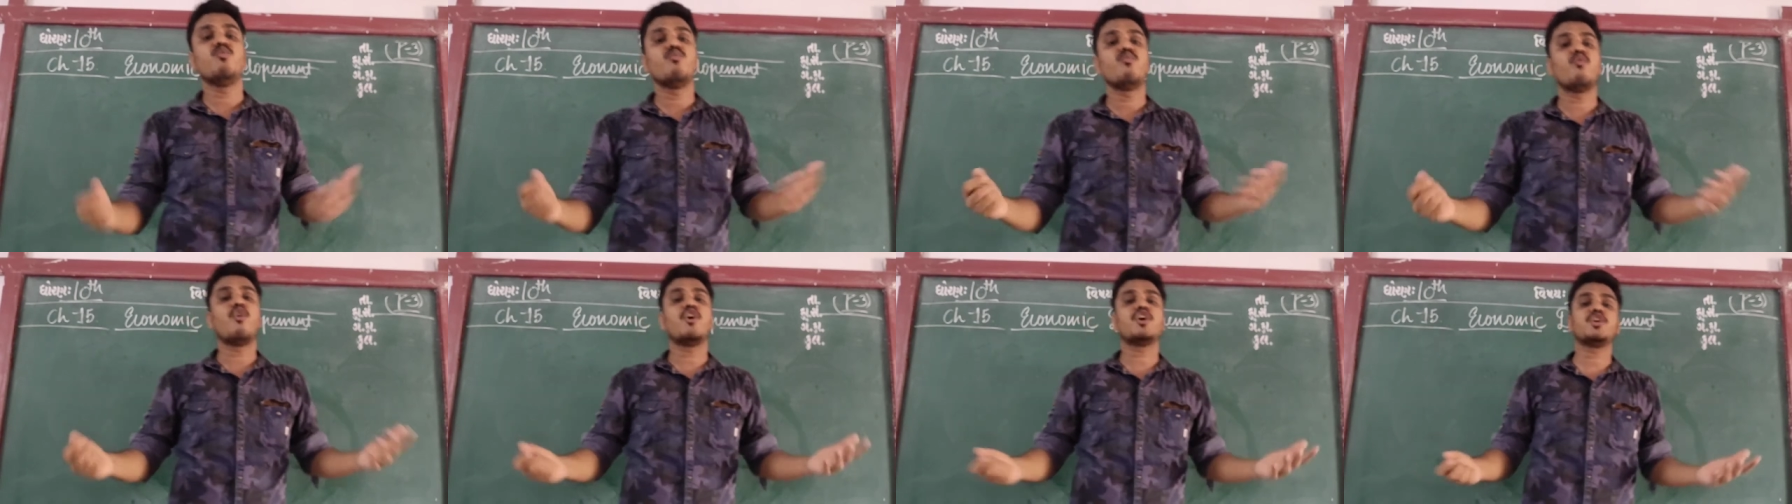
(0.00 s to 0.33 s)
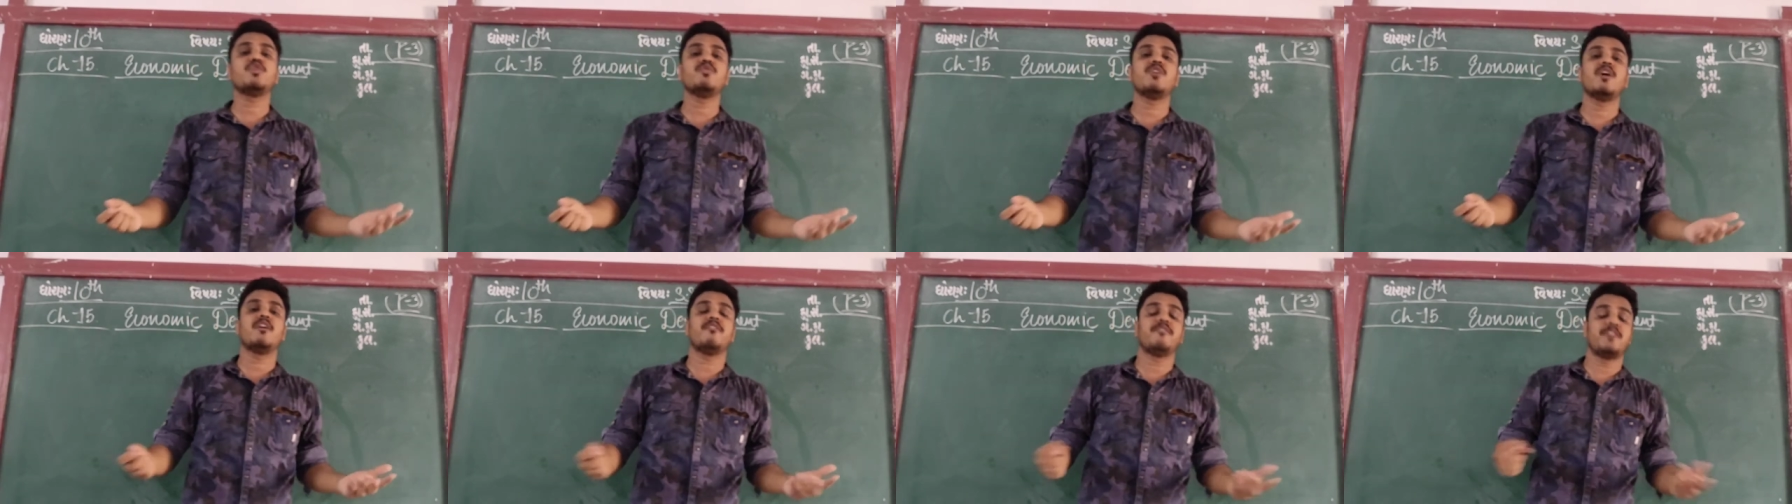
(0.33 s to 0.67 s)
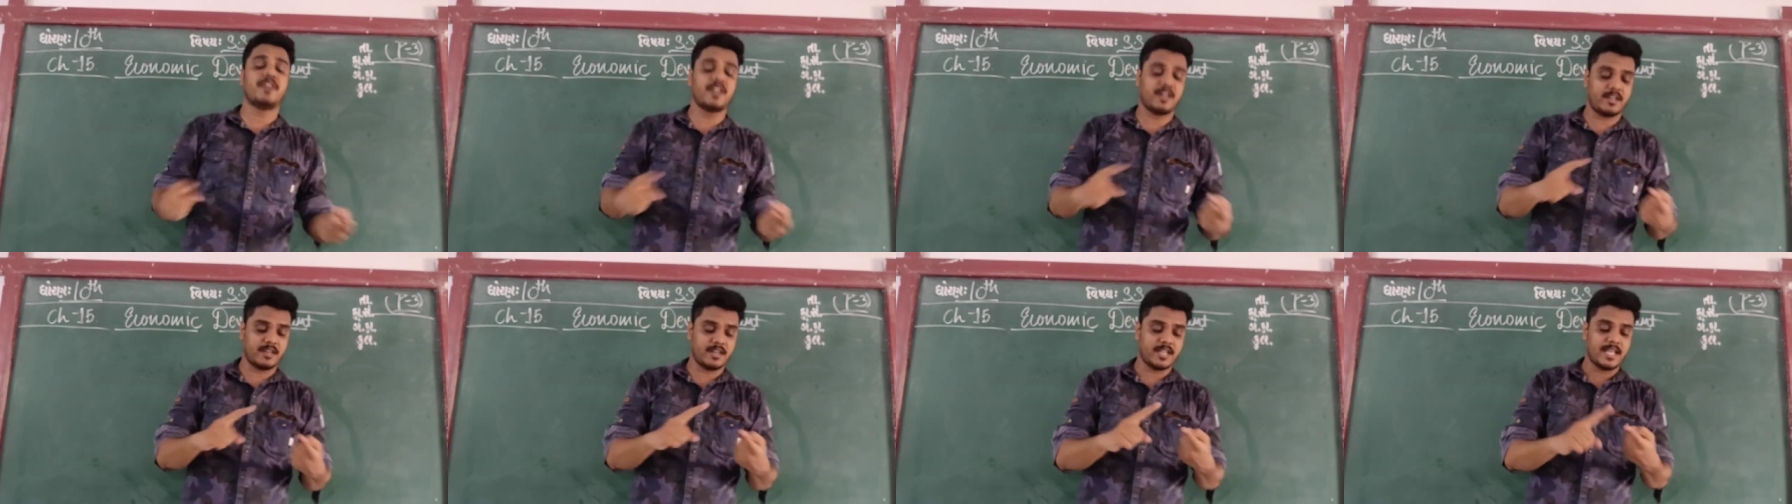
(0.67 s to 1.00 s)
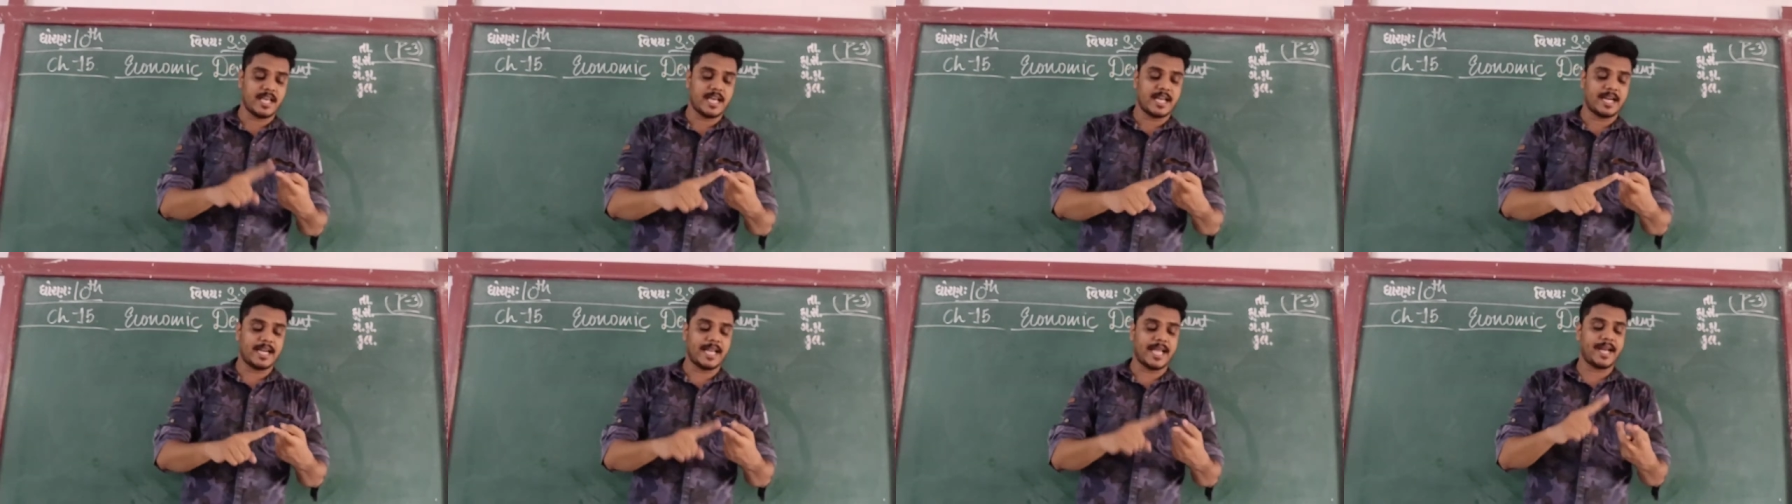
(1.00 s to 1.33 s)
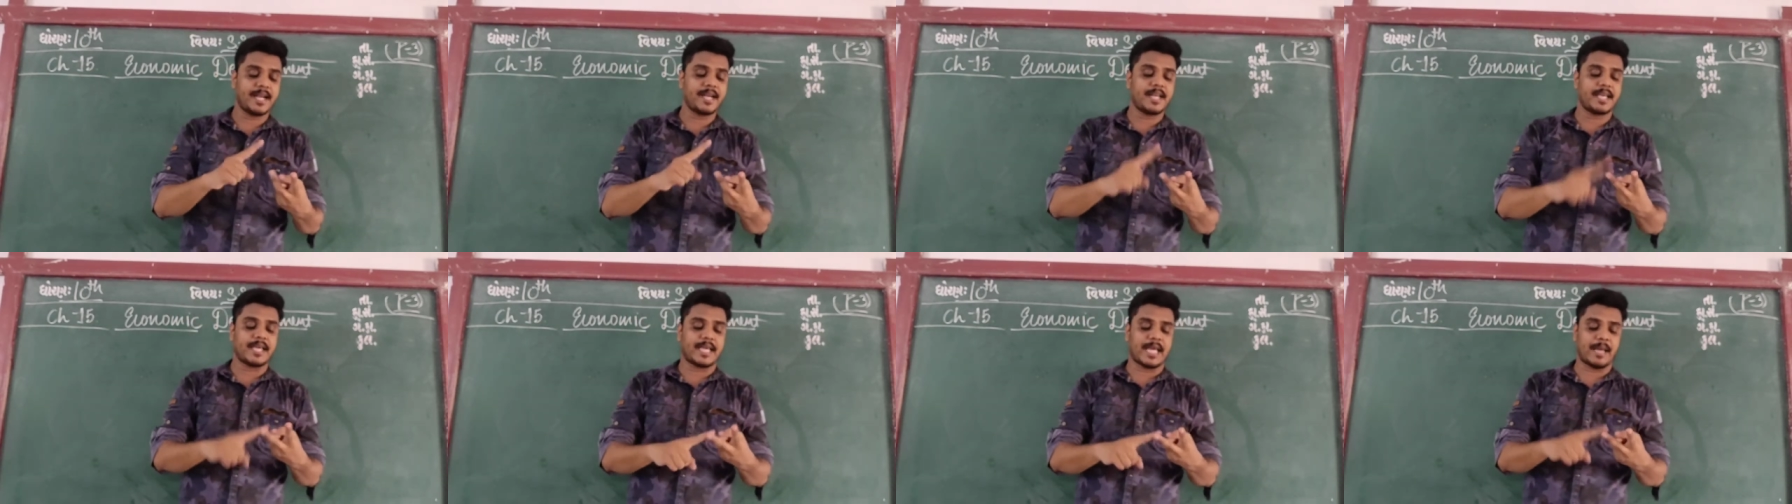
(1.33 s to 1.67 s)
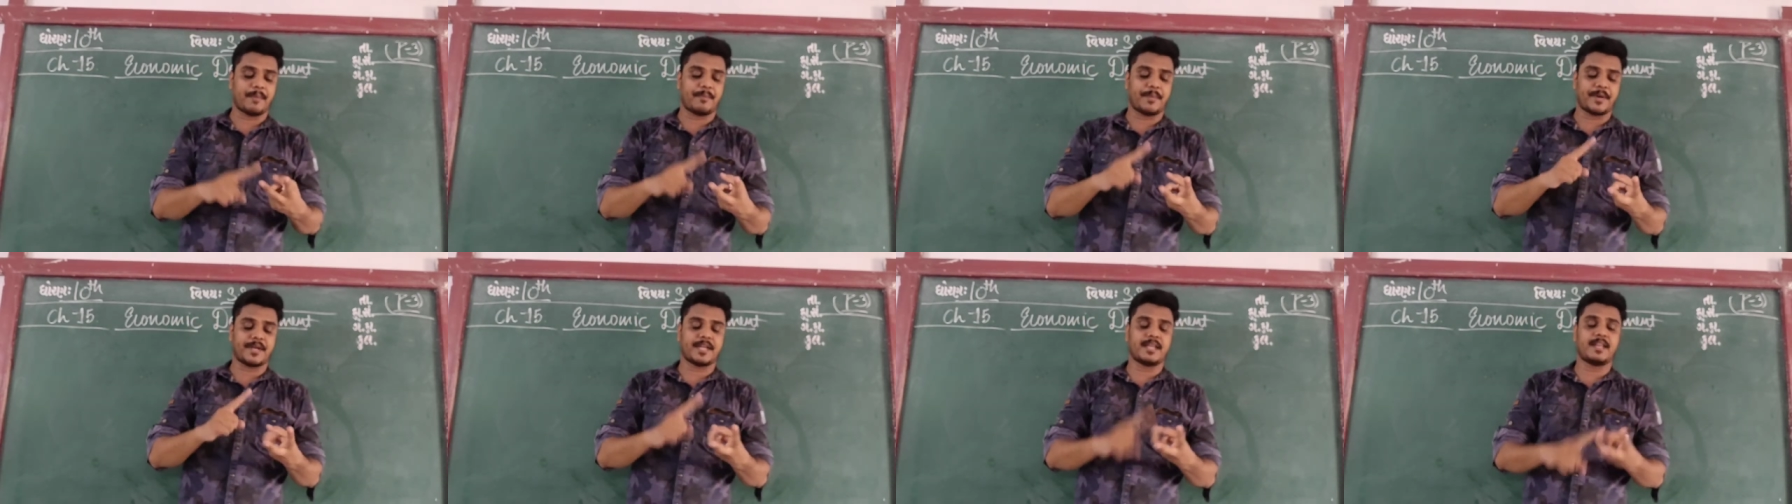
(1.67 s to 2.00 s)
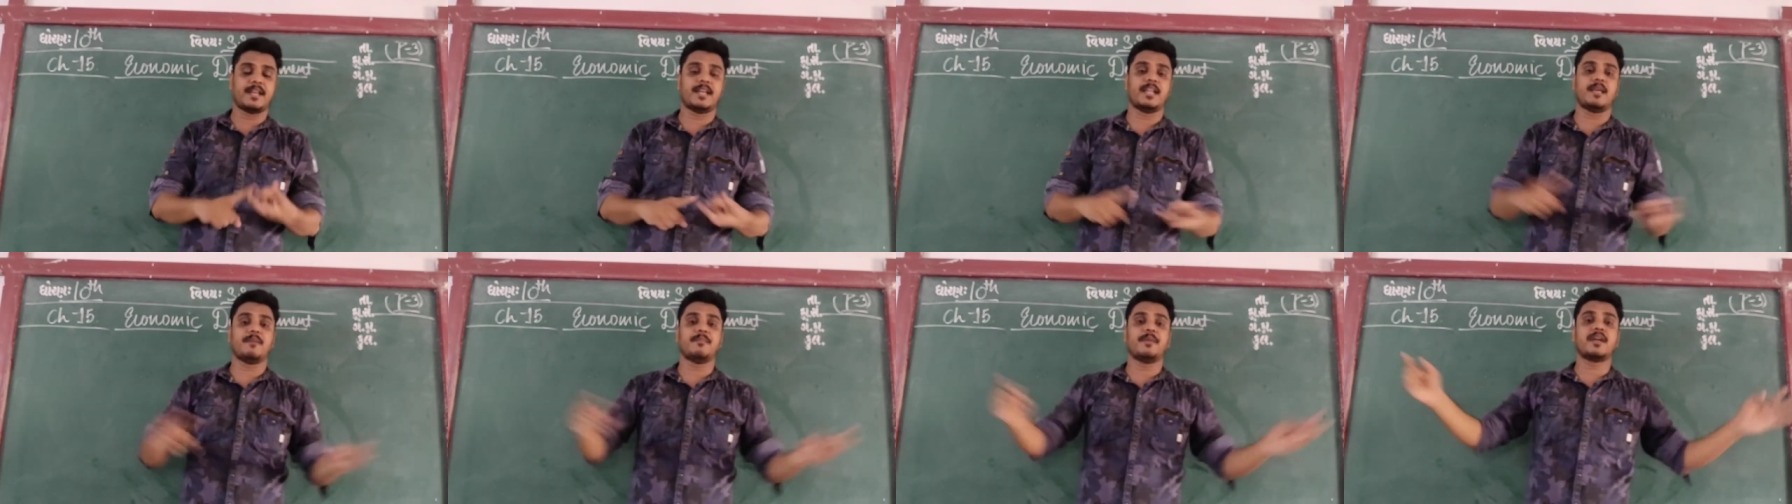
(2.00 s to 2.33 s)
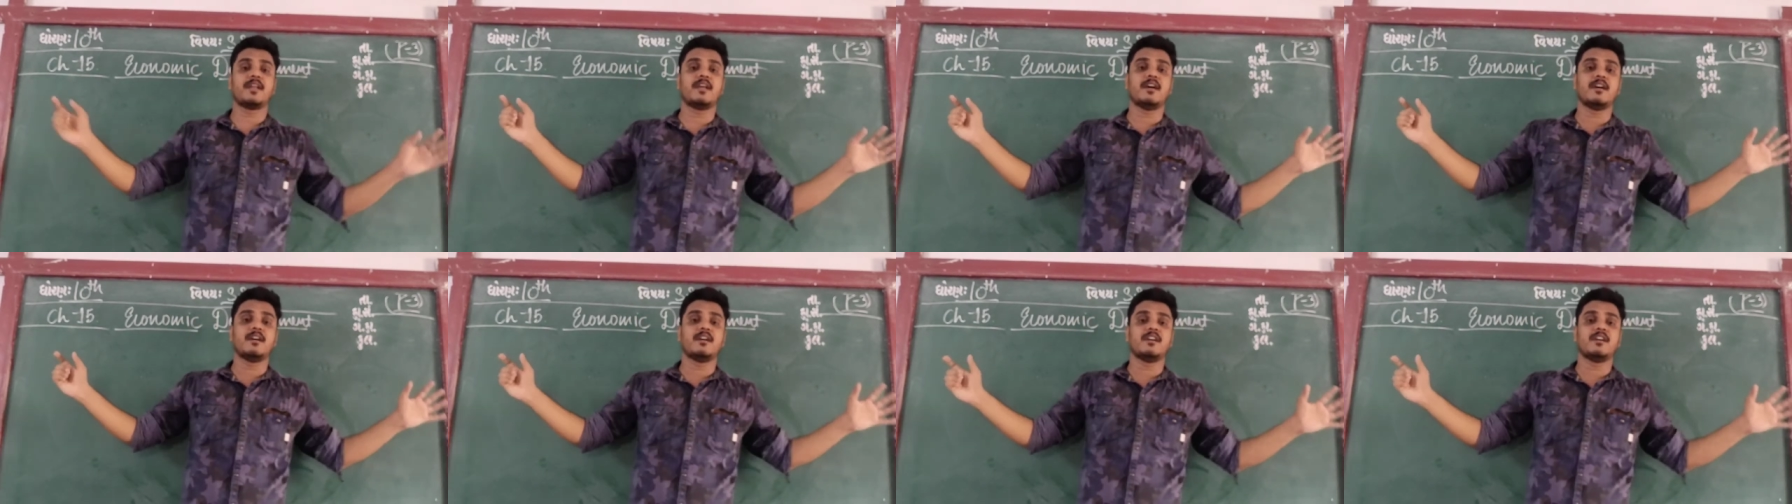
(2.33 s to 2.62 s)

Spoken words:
What you have done? Land, capital, labor,